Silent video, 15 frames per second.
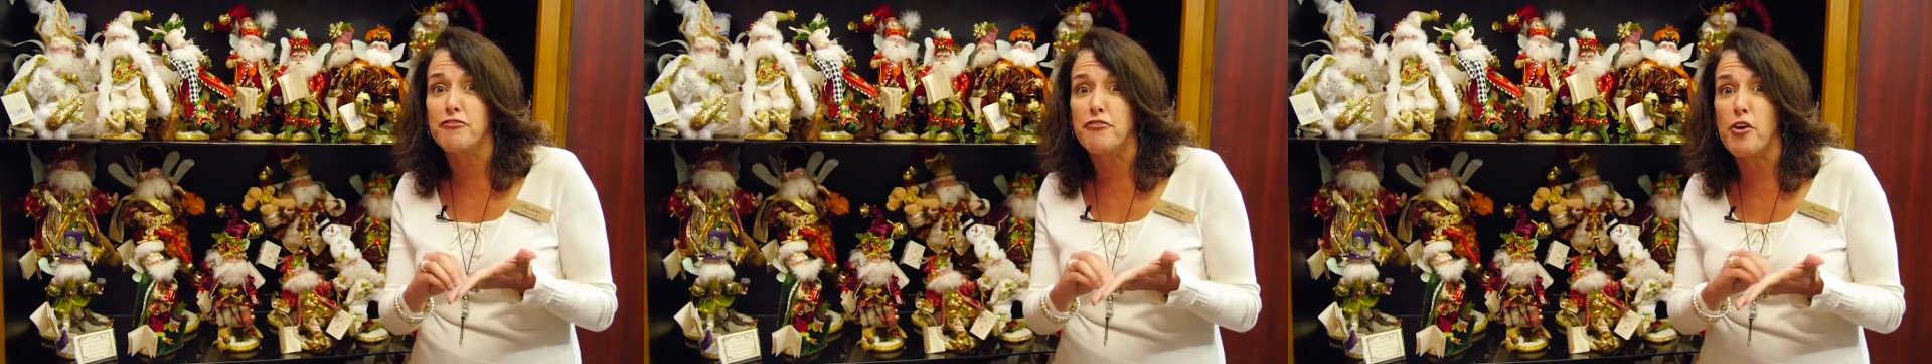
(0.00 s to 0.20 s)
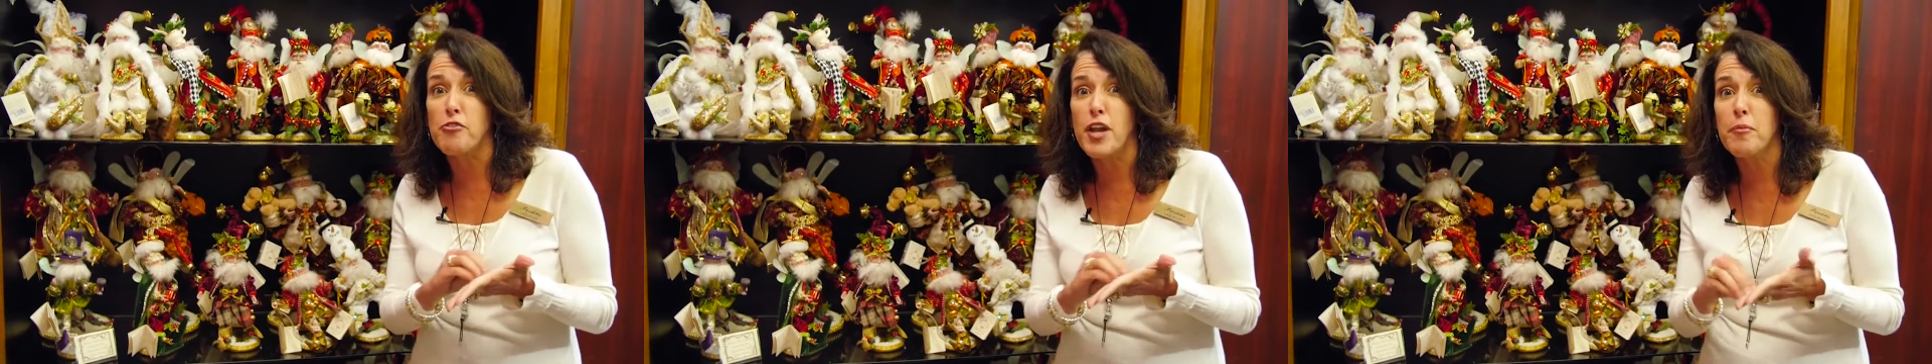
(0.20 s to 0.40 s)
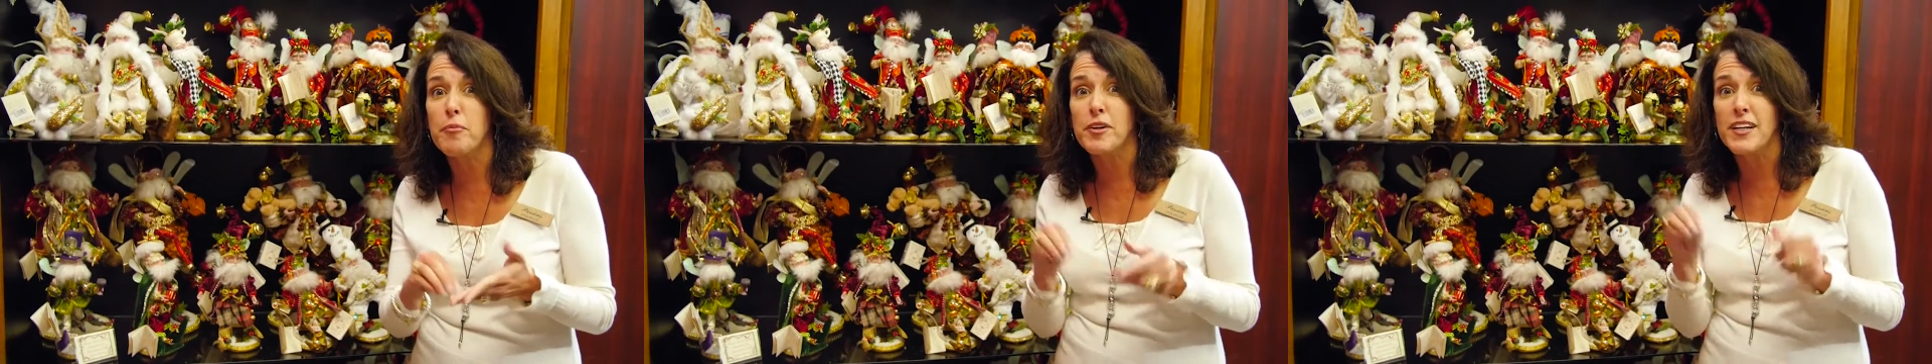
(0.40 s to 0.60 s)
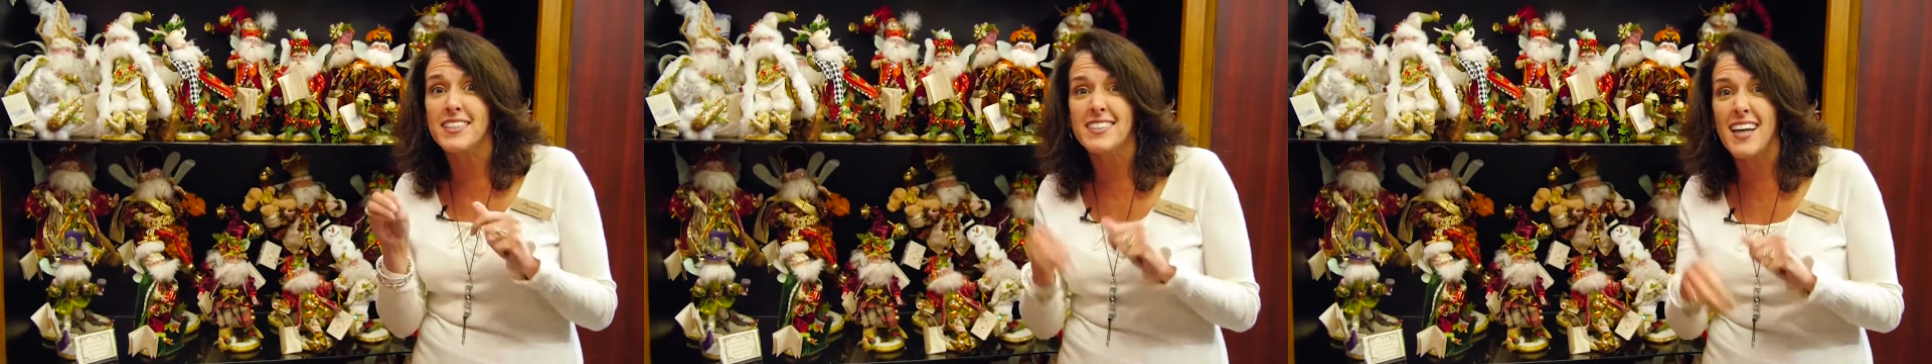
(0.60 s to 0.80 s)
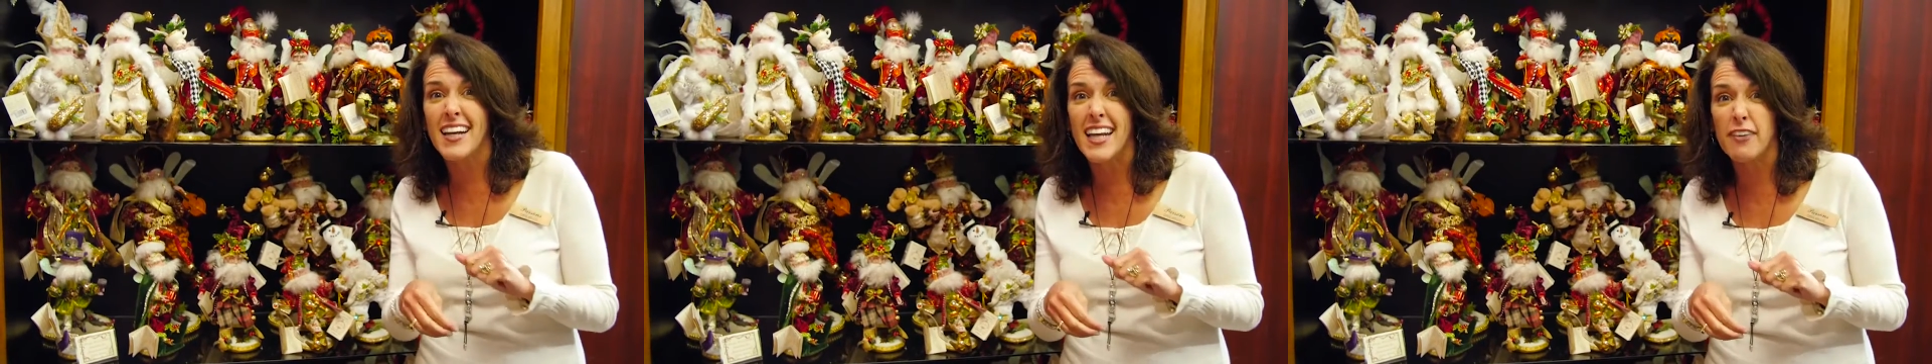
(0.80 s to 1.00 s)
phone number
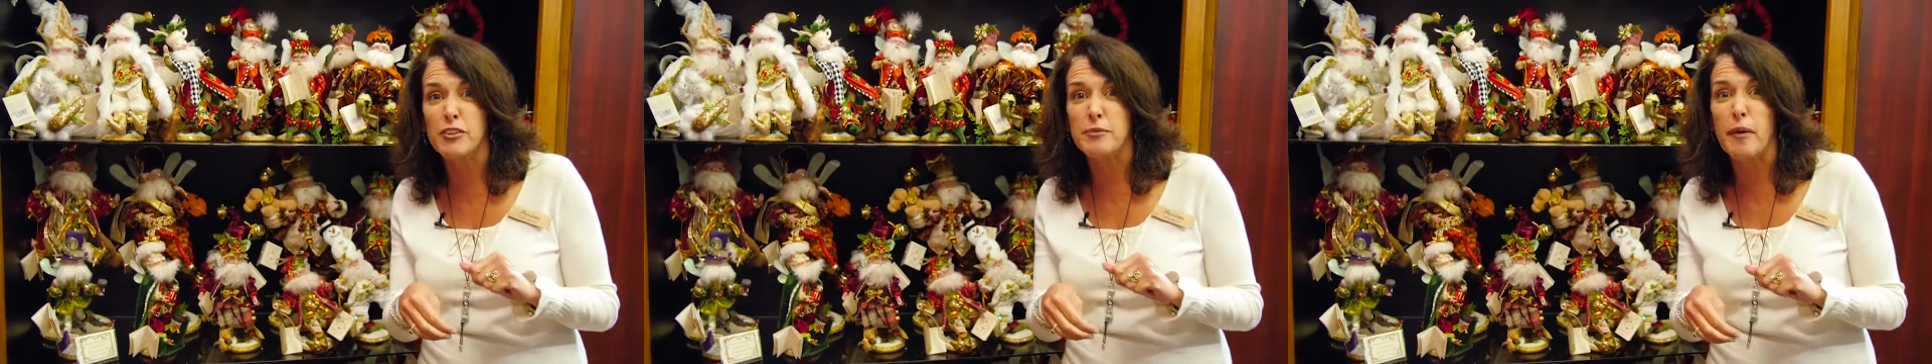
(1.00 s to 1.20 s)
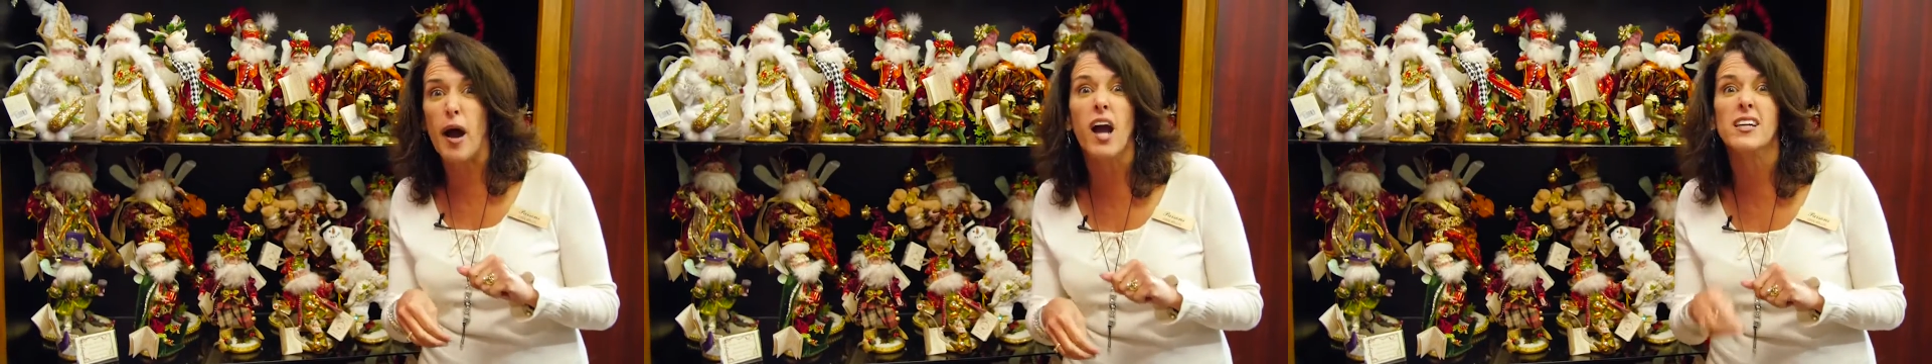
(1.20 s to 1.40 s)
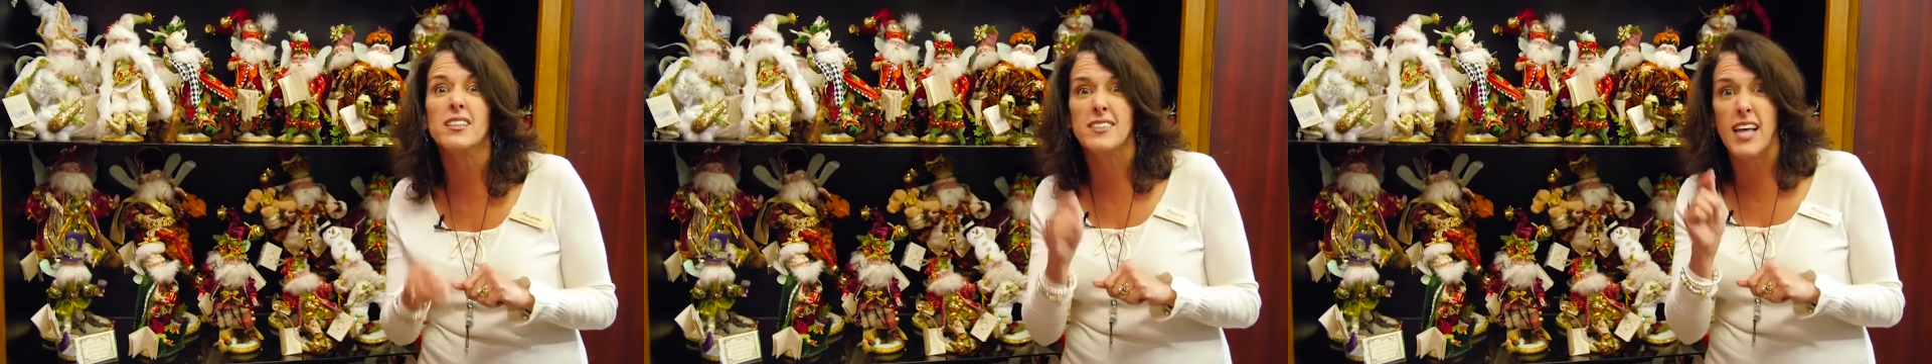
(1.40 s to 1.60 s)
inside every box,